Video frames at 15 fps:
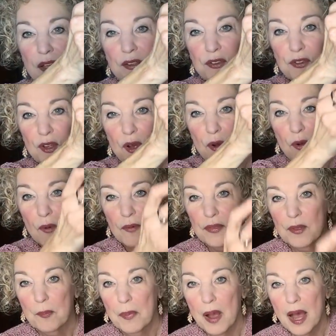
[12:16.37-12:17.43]
So
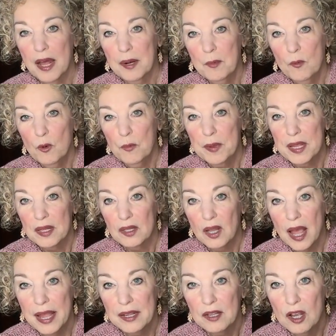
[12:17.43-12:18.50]
the bottom will be a
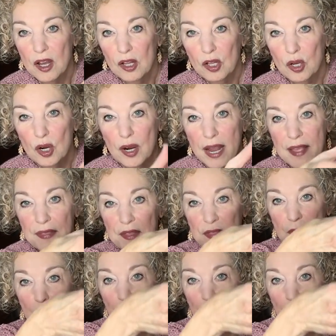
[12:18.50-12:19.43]
light color, and then the